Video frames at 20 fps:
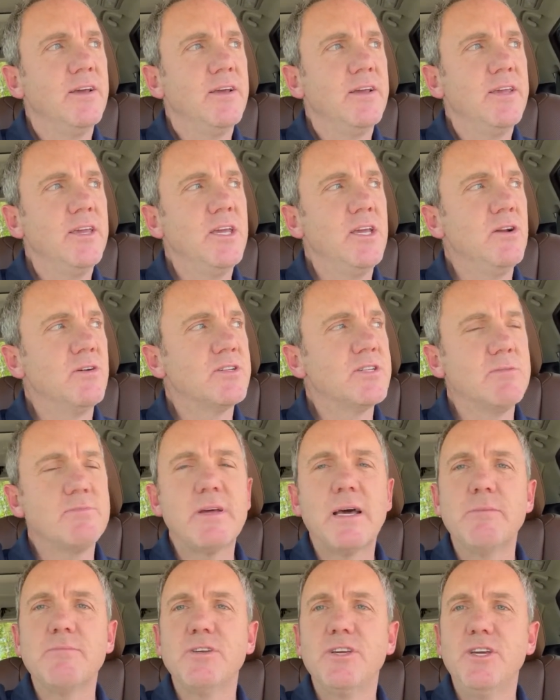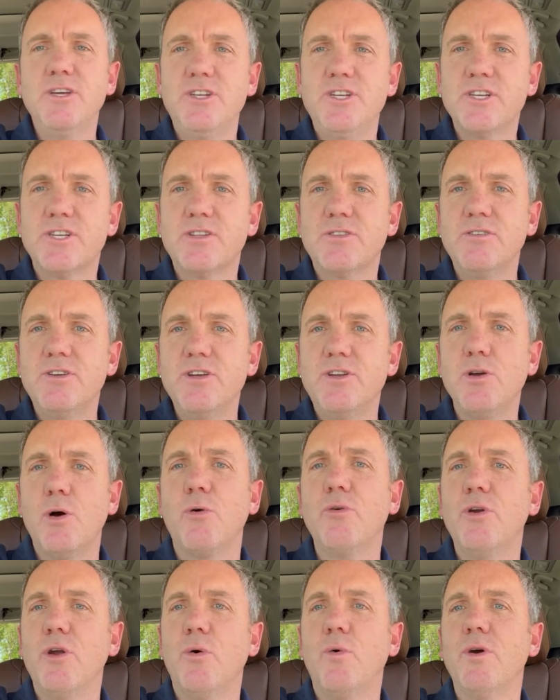You know, sometimes you
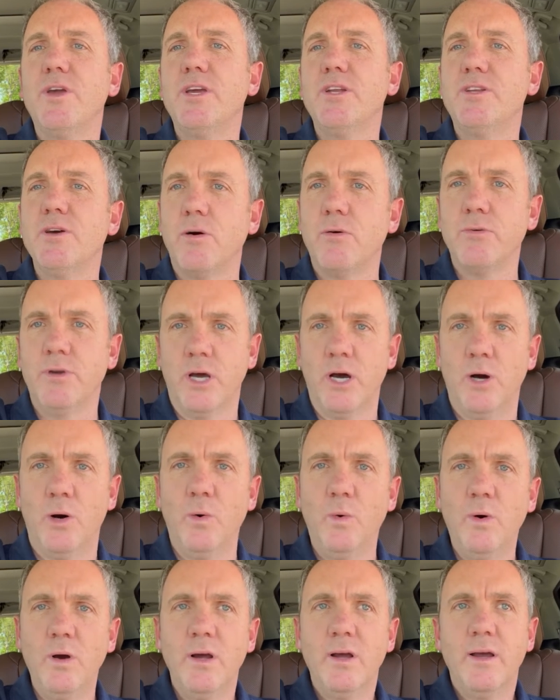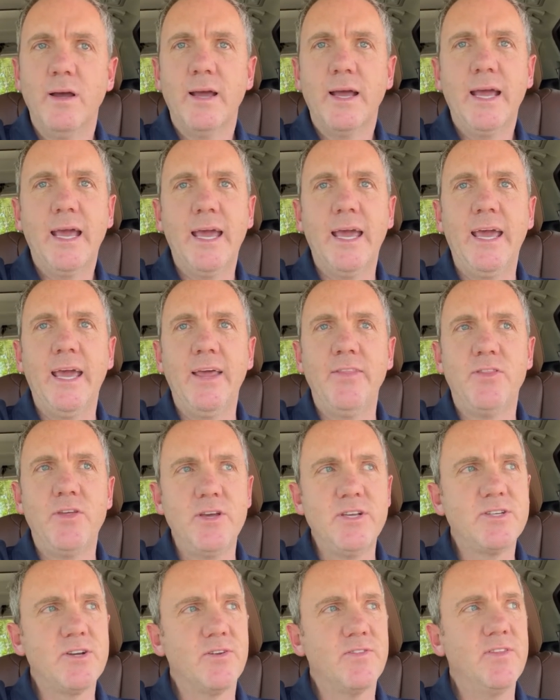don't know what you don't know. And
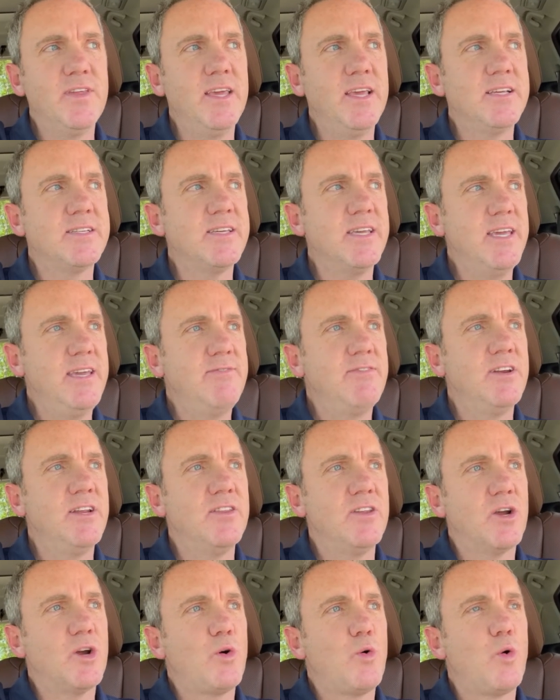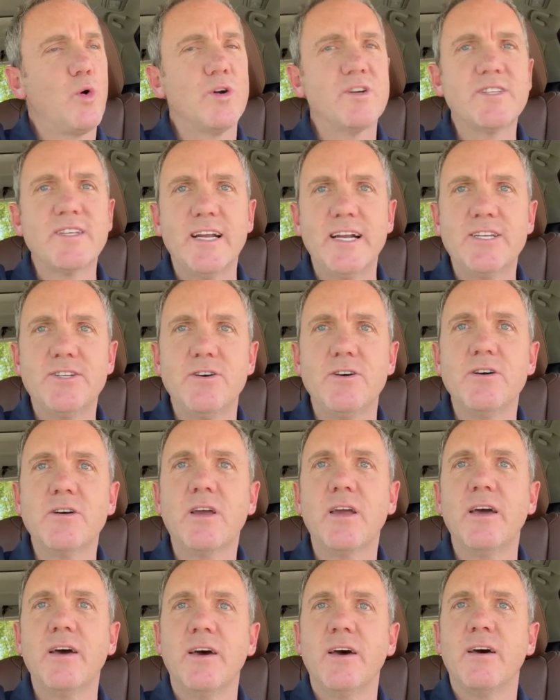these are things, even in the course that I took,
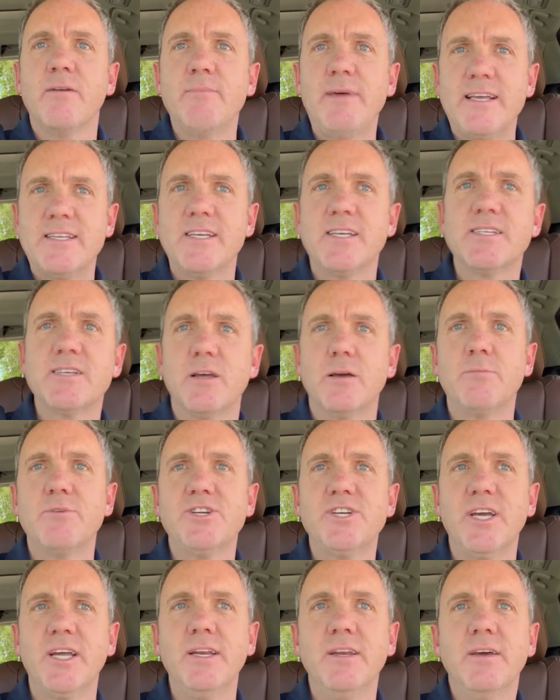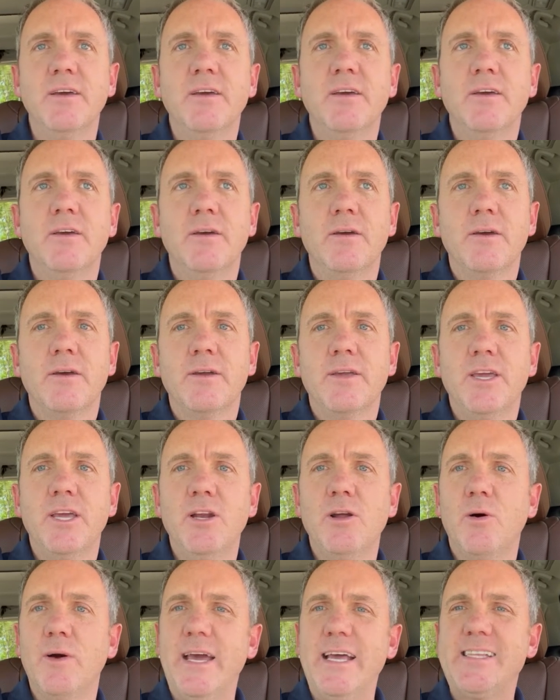Amazing Selling Machine, you
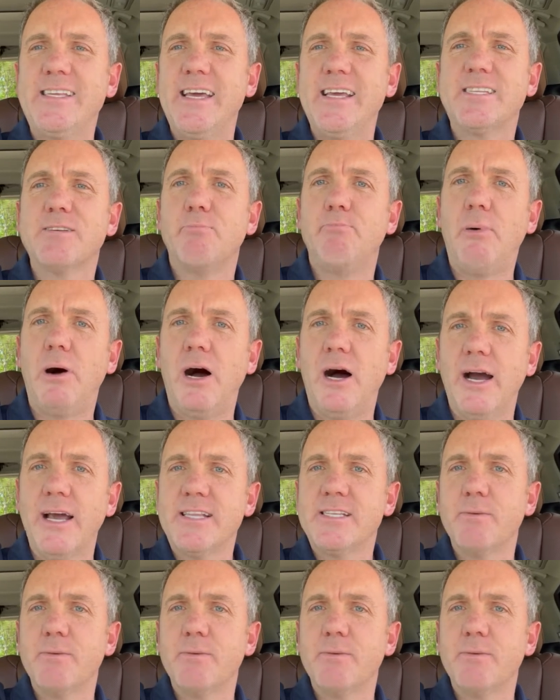know, it's a product